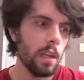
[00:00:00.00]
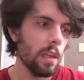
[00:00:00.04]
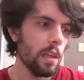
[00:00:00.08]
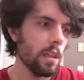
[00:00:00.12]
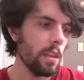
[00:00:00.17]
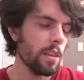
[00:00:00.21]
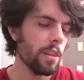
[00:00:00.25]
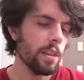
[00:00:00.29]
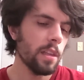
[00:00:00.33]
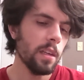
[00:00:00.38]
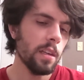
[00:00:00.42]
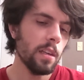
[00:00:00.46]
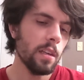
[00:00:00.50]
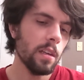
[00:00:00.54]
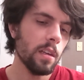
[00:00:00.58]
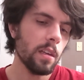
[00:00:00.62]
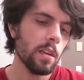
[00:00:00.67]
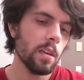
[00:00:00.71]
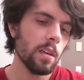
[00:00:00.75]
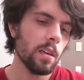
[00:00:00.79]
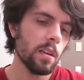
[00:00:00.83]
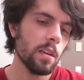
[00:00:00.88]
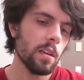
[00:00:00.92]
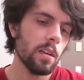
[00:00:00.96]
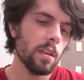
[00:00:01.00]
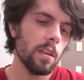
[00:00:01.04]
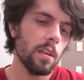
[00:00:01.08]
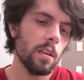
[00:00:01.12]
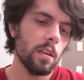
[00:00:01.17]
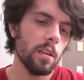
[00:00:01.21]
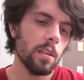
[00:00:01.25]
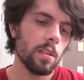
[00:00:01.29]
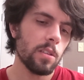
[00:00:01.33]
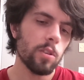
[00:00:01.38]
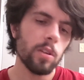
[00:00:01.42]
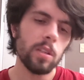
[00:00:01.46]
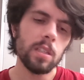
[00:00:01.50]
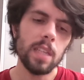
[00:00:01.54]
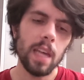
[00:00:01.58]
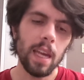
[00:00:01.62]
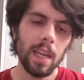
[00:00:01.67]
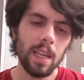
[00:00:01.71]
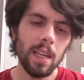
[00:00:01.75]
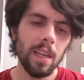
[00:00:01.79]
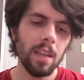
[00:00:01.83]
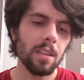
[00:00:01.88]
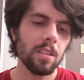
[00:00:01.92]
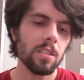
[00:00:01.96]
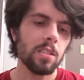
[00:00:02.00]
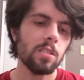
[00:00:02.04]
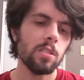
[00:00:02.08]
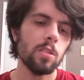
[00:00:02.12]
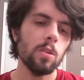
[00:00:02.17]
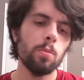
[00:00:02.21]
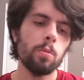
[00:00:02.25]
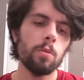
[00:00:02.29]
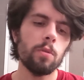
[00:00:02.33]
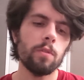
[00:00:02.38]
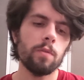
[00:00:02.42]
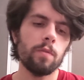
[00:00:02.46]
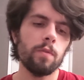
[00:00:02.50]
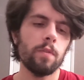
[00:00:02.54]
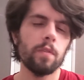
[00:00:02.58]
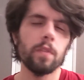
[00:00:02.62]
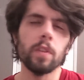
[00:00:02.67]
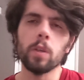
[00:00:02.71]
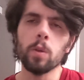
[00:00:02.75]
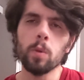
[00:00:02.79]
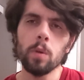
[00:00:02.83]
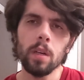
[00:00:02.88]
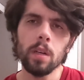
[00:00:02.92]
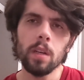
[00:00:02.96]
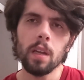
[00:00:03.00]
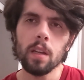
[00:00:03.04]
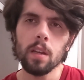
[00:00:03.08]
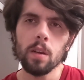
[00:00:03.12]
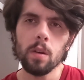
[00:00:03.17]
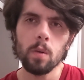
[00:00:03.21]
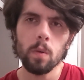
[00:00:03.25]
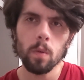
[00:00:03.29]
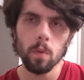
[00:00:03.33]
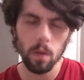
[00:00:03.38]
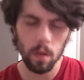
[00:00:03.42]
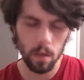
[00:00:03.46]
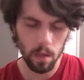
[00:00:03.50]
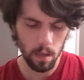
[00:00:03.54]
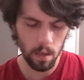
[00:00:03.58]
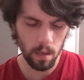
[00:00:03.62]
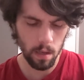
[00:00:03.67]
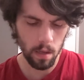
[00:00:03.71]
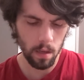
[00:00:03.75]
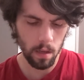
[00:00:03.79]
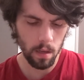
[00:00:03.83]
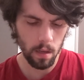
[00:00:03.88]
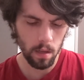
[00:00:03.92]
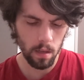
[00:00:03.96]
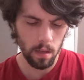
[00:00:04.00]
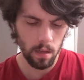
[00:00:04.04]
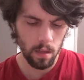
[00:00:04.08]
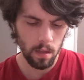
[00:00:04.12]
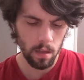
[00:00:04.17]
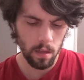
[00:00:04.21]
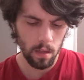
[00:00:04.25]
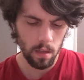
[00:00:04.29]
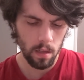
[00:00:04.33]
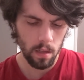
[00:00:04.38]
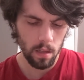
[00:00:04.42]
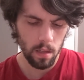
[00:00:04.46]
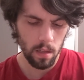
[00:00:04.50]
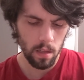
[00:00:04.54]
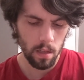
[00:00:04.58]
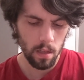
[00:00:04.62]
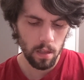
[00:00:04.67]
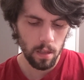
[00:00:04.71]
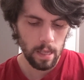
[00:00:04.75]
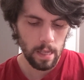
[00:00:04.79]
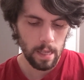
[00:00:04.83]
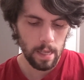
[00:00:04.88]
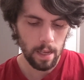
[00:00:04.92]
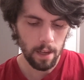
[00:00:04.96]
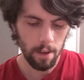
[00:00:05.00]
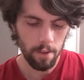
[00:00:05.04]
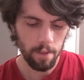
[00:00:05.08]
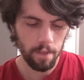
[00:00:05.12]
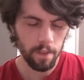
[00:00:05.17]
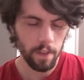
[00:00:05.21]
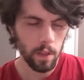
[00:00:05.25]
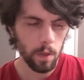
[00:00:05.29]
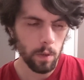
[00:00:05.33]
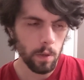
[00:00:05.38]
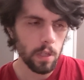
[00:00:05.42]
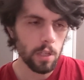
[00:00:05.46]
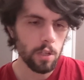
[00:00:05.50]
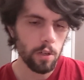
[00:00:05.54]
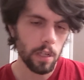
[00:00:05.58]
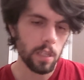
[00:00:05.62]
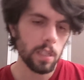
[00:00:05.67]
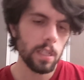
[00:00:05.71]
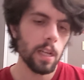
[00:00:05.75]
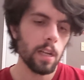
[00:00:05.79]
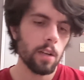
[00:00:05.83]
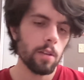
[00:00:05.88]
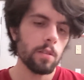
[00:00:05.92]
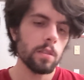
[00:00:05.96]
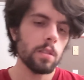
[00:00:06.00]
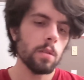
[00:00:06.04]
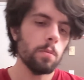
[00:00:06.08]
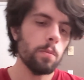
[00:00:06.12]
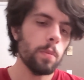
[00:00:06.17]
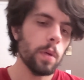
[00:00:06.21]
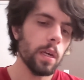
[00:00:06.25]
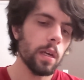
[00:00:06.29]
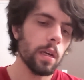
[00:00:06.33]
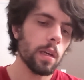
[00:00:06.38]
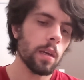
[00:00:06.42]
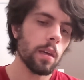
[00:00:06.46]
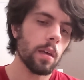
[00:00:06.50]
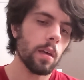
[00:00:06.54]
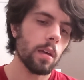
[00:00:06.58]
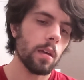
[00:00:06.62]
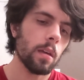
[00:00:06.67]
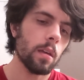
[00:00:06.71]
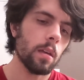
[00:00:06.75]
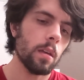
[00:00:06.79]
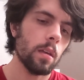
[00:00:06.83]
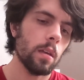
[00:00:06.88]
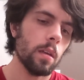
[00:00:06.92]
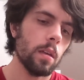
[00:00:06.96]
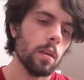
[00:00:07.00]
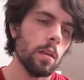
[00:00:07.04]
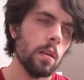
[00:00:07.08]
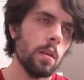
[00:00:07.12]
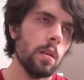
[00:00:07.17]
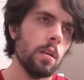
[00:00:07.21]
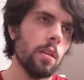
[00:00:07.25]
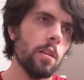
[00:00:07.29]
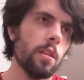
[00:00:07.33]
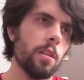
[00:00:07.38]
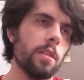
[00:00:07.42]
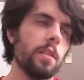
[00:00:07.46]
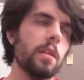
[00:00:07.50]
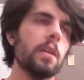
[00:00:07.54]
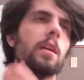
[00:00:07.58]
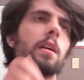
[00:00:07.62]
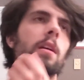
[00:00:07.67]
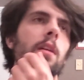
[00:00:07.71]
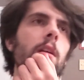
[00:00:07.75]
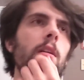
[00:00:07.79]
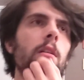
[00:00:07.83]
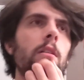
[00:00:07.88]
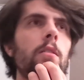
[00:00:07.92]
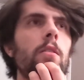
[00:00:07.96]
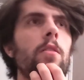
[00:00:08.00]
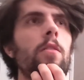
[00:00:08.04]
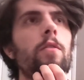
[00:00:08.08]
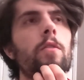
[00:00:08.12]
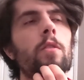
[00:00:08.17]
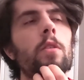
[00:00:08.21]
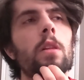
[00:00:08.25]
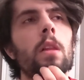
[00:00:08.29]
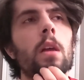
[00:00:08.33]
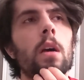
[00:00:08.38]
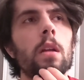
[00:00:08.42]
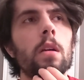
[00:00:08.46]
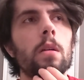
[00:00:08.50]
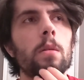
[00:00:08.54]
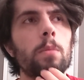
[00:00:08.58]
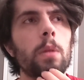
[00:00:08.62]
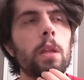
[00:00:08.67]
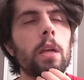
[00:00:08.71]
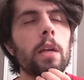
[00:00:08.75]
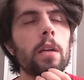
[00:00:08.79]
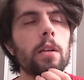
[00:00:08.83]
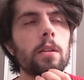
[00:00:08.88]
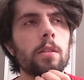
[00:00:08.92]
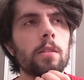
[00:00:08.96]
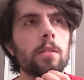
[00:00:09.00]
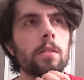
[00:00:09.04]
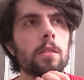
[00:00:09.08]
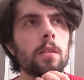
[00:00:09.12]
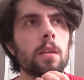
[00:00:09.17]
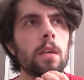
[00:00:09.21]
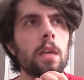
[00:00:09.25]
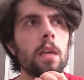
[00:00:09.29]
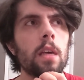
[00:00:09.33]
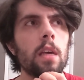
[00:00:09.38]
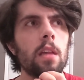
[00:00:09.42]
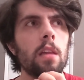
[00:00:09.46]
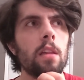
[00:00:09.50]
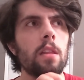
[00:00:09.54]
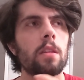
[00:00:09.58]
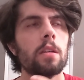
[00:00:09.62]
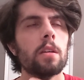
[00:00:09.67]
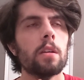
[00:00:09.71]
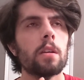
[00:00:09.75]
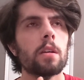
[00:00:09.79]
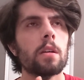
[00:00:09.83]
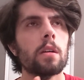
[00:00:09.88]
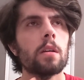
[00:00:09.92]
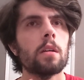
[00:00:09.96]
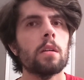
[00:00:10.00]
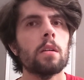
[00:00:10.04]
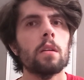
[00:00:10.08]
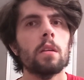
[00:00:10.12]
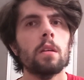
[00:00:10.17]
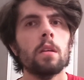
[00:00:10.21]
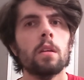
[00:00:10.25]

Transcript: The trick taking is super fluid. I know a fluid trick taker is a big thing for a lot of players. The